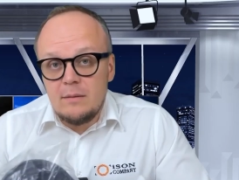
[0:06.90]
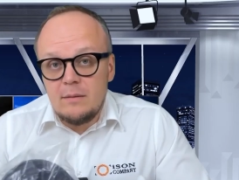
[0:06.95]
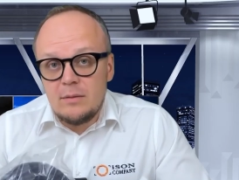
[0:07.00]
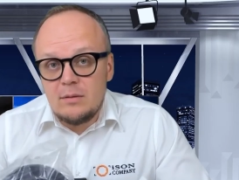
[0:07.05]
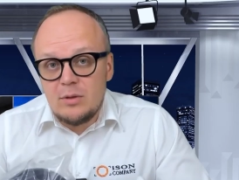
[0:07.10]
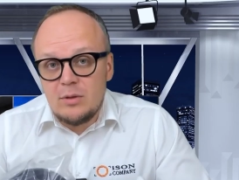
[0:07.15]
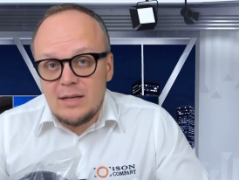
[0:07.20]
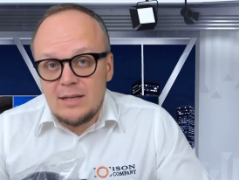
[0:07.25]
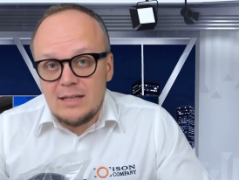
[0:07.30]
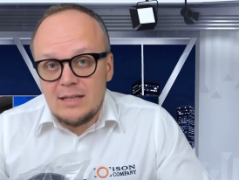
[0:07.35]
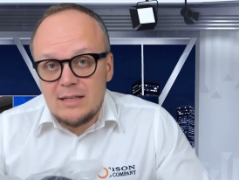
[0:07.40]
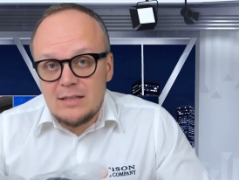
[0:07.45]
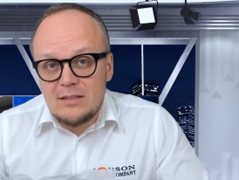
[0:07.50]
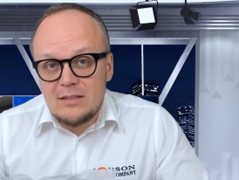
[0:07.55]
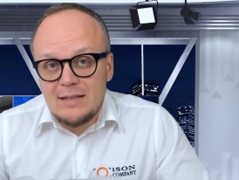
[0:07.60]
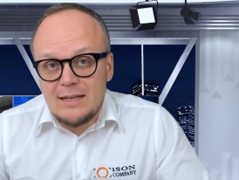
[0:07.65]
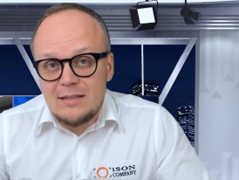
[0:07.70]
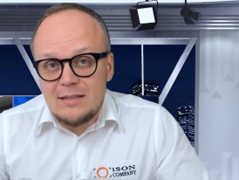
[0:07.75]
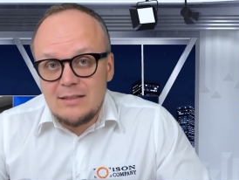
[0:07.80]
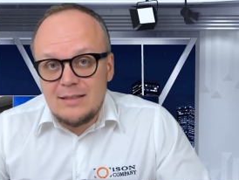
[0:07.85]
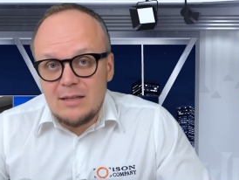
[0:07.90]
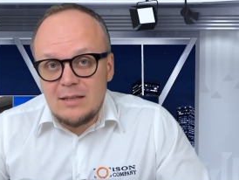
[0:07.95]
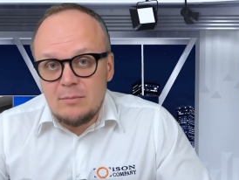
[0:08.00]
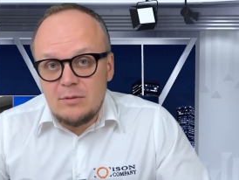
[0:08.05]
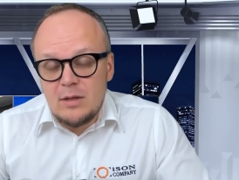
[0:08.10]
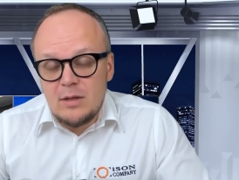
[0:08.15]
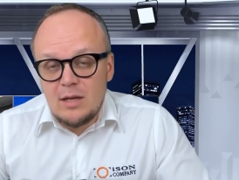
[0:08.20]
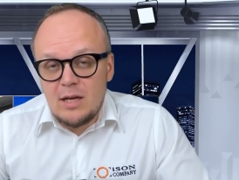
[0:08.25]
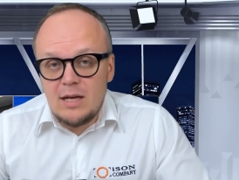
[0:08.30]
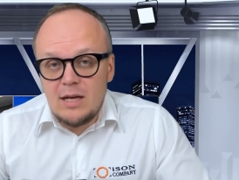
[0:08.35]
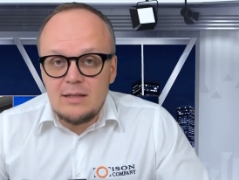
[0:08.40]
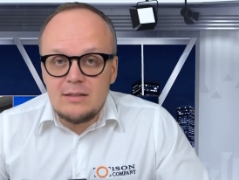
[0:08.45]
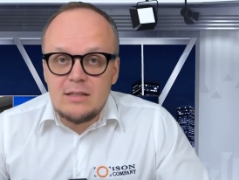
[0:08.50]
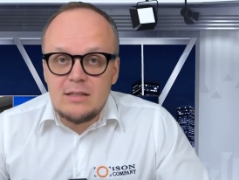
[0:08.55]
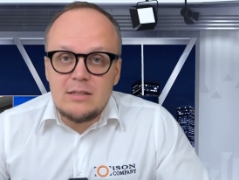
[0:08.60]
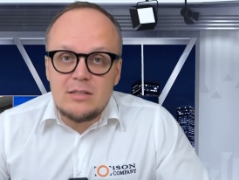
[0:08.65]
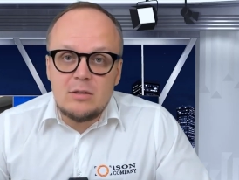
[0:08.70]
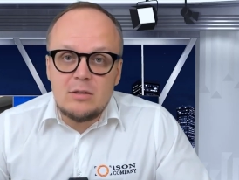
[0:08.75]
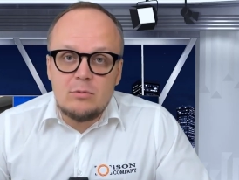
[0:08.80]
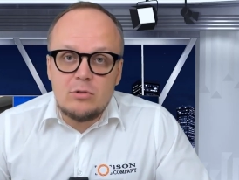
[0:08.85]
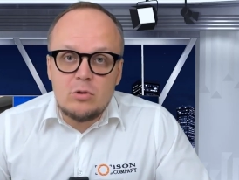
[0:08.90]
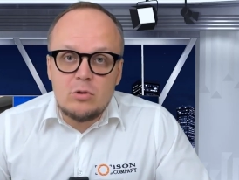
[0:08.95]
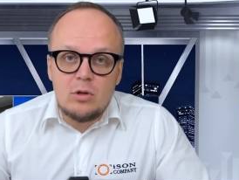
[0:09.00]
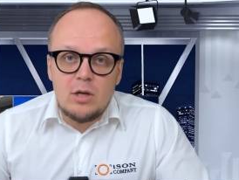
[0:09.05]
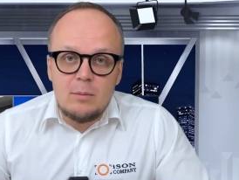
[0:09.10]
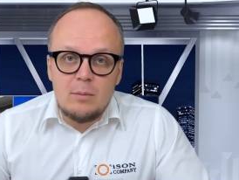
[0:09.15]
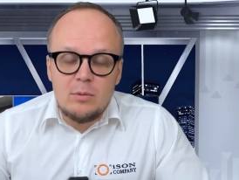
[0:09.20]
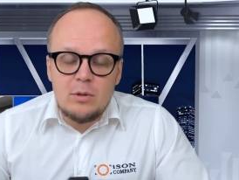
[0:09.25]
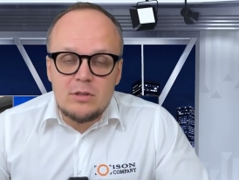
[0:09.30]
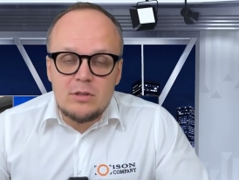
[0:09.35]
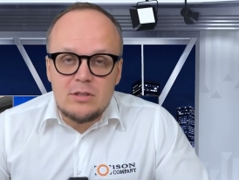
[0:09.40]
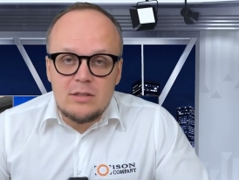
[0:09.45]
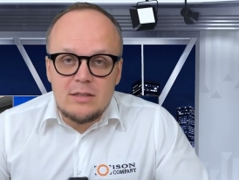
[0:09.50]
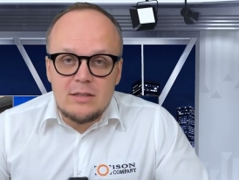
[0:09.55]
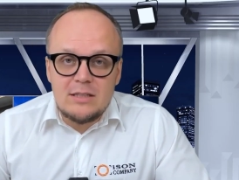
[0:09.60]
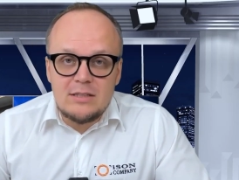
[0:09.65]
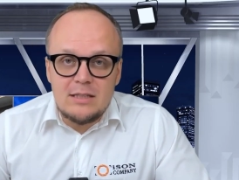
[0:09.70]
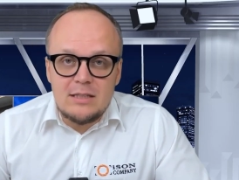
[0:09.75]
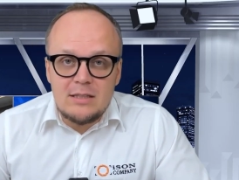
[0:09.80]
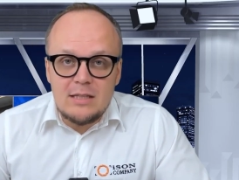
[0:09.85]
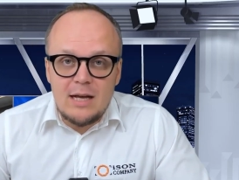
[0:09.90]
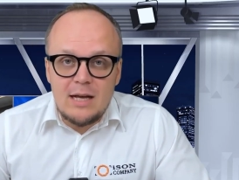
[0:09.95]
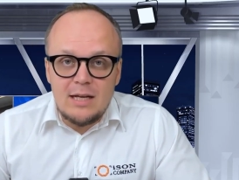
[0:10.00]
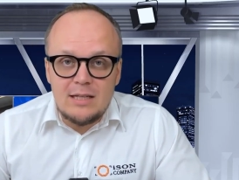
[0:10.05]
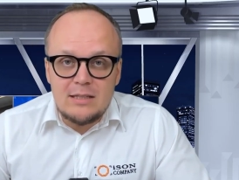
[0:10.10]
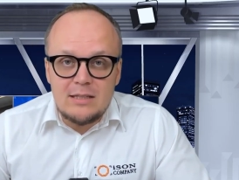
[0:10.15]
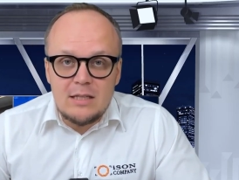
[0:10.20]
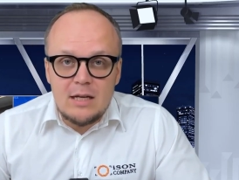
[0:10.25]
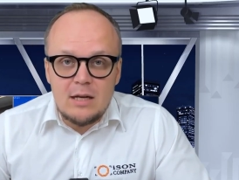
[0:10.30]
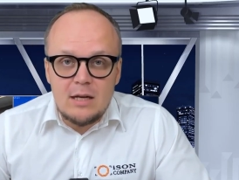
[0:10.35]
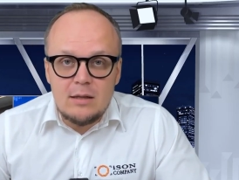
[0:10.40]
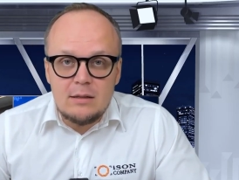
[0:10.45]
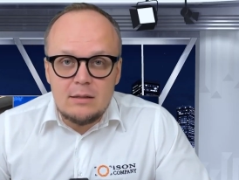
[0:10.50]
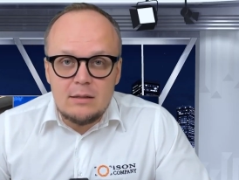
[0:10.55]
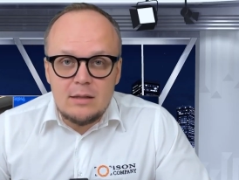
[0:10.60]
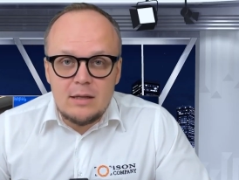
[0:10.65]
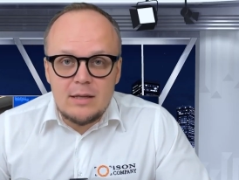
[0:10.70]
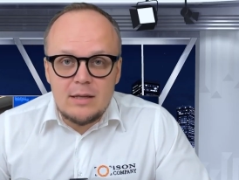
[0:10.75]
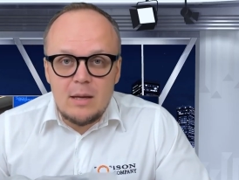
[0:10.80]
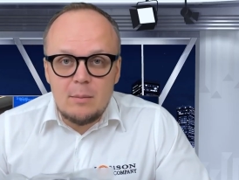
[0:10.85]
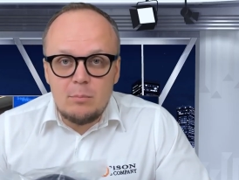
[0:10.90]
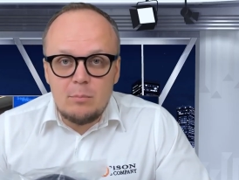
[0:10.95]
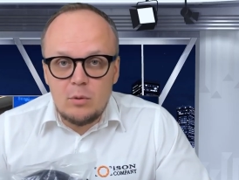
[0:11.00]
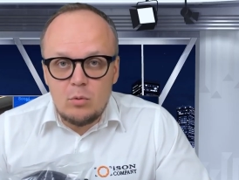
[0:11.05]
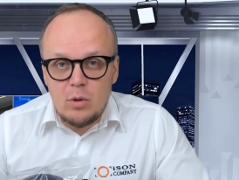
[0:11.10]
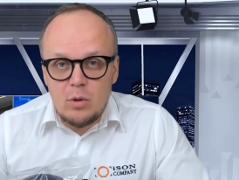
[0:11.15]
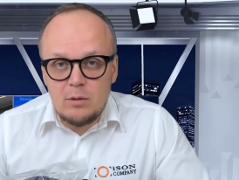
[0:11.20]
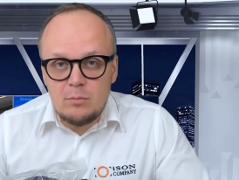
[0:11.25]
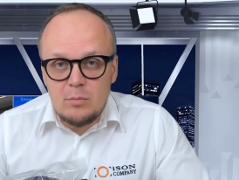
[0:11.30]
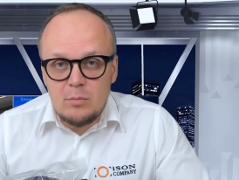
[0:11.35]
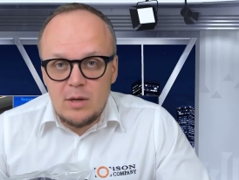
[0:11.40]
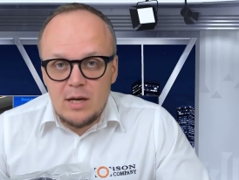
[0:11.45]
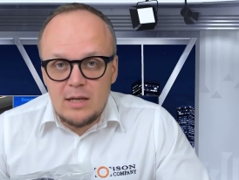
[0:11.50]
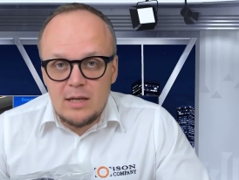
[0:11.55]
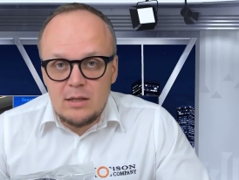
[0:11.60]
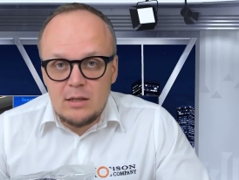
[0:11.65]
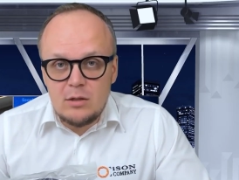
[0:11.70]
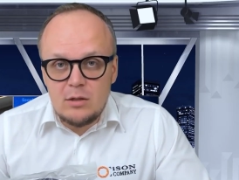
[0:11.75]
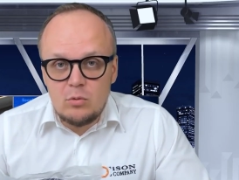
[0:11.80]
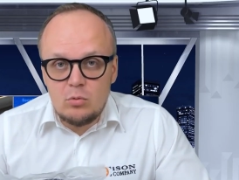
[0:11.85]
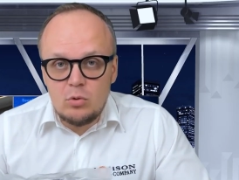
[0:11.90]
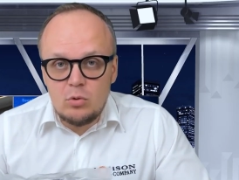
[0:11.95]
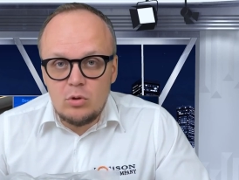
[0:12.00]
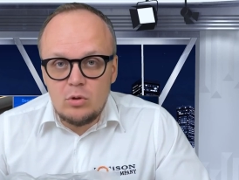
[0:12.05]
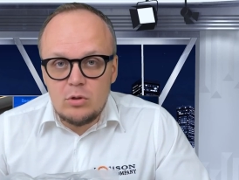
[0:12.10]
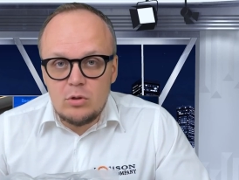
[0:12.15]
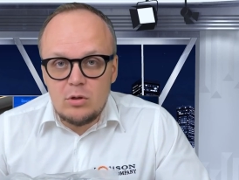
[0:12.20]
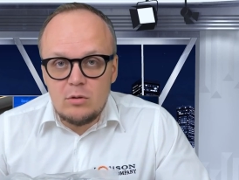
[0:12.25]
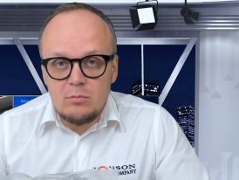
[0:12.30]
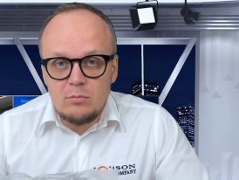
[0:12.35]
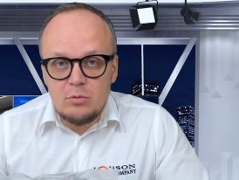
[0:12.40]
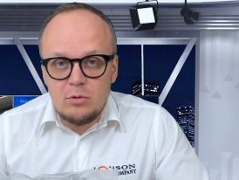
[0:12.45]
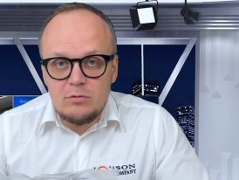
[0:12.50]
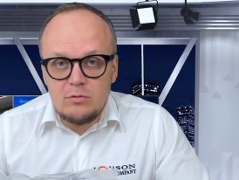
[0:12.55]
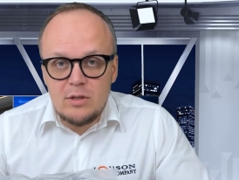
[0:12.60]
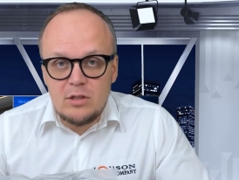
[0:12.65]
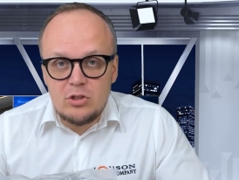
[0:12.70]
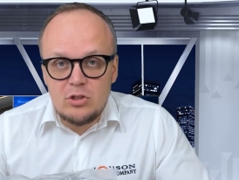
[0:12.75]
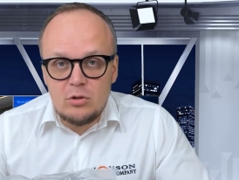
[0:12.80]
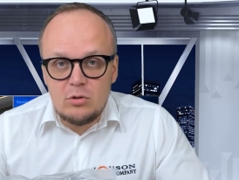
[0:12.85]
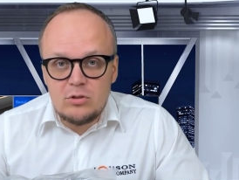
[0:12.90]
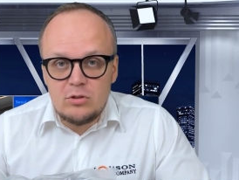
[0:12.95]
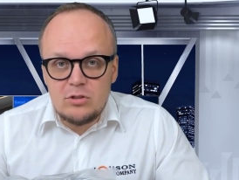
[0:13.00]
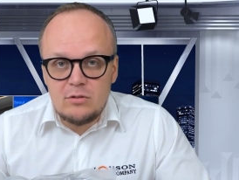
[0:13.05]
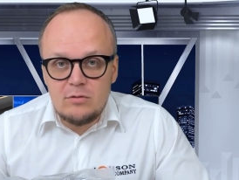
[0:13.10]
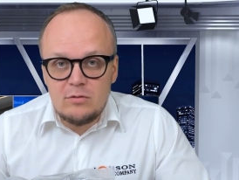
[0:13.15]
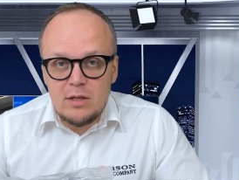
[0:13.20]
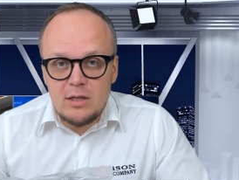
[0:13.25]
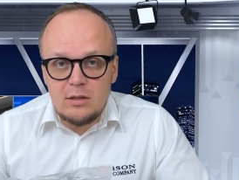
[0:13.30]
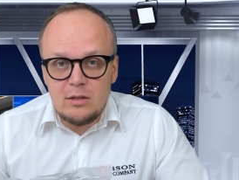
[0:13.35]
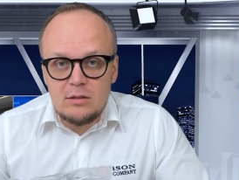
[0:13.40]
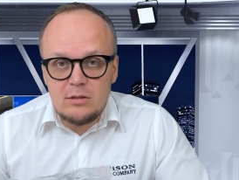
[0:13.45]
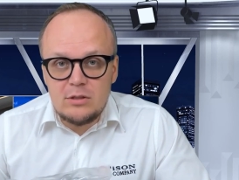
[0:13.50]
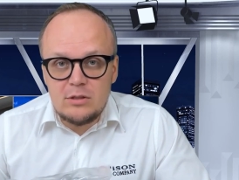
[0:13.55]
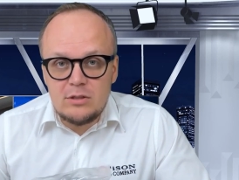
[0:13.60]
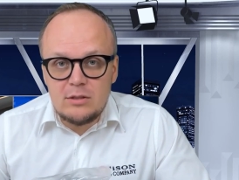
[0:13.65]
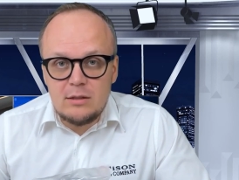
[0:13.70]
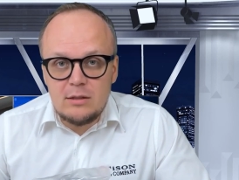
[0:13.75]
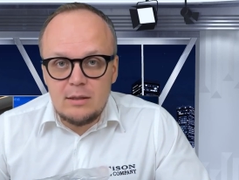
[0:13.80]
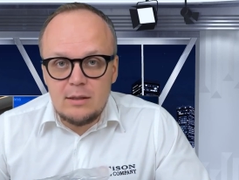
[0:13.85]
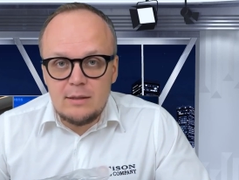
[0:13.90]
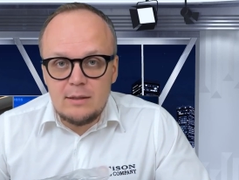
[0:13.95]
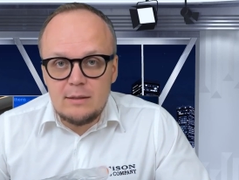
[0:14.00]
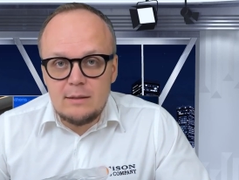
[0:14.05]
Greetings, esteemed clients and subscribers. This is Ison, the #1 brand in the world of professional surveillance.